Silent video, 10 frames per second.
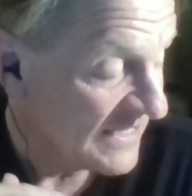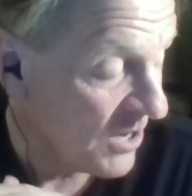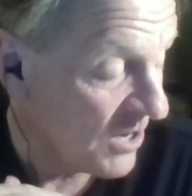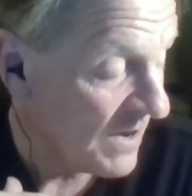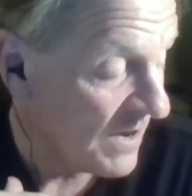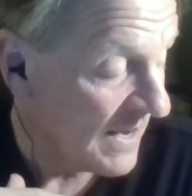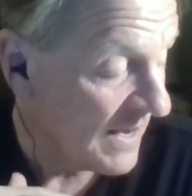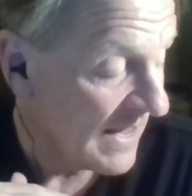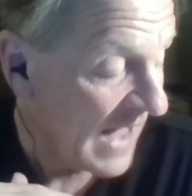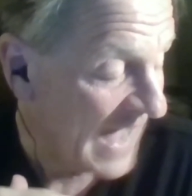So
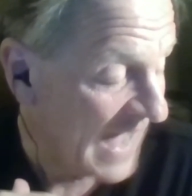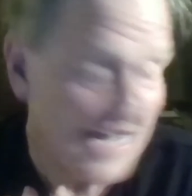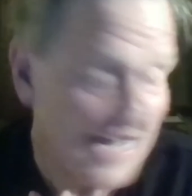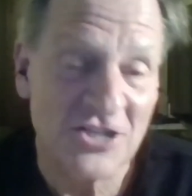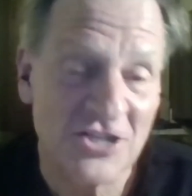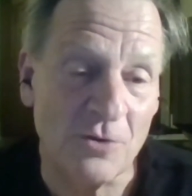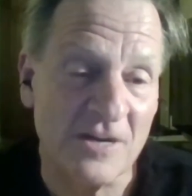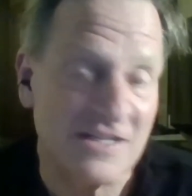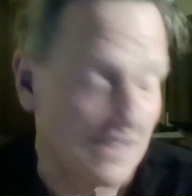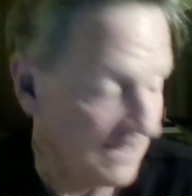I say to Joe
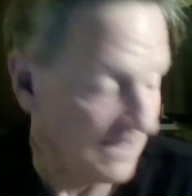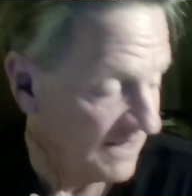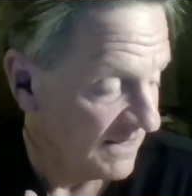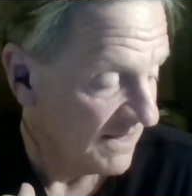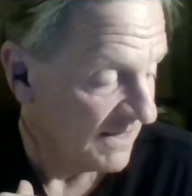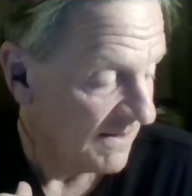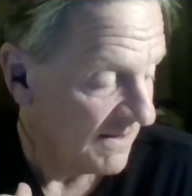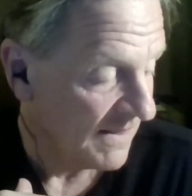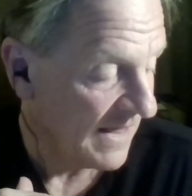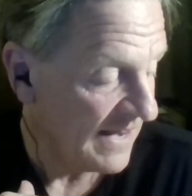DeRisi,
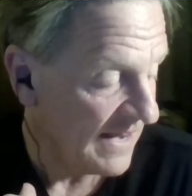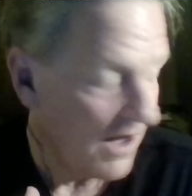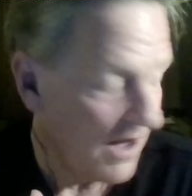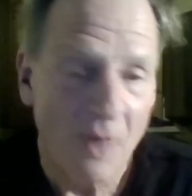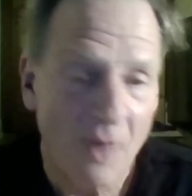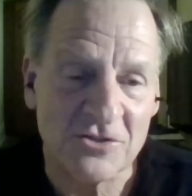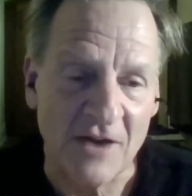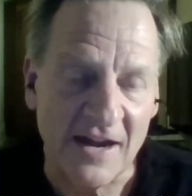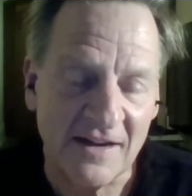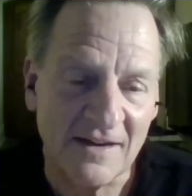like, oh,
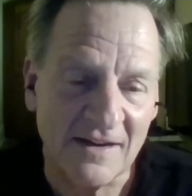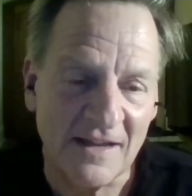that's great.